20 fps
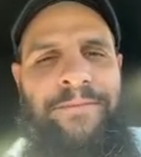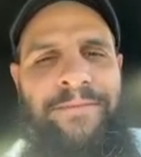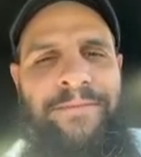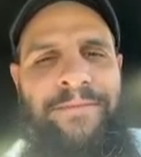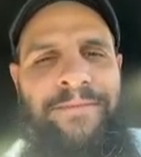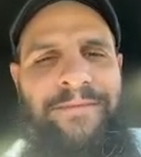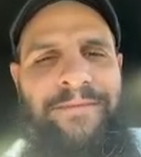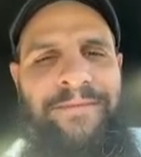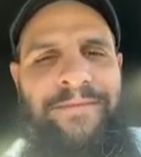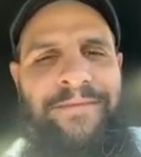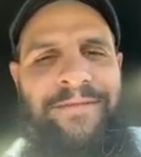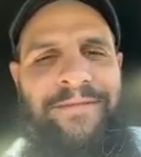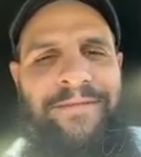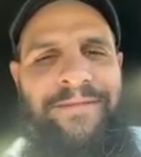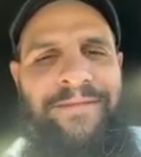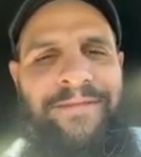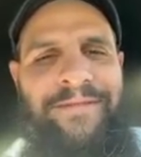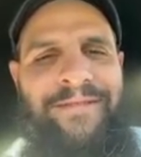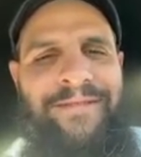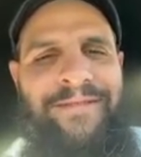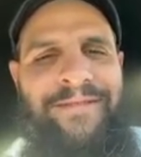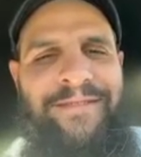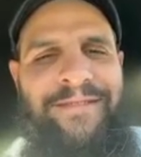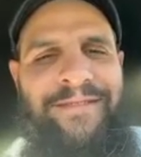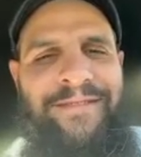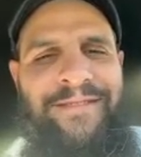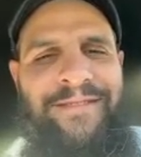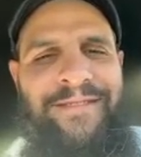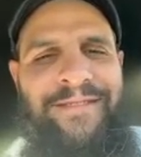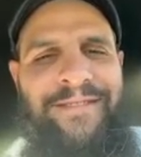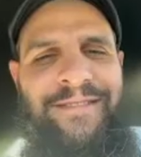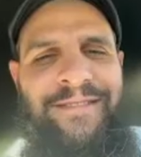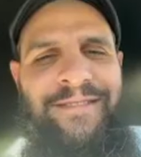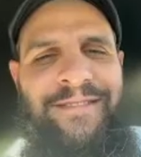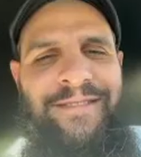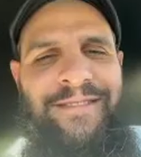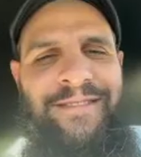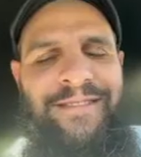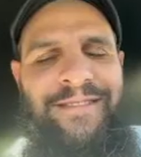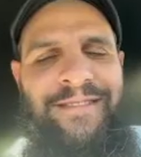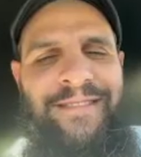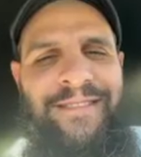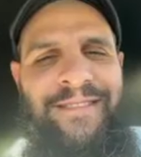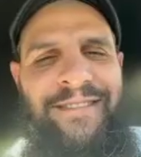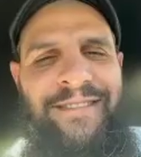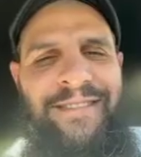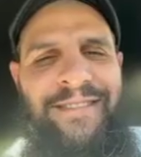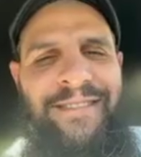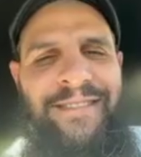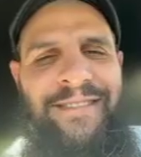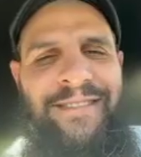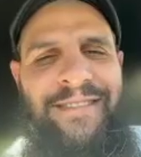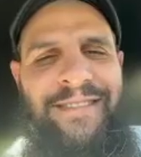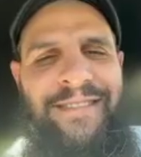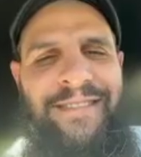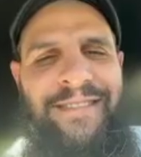The person shown says nothing.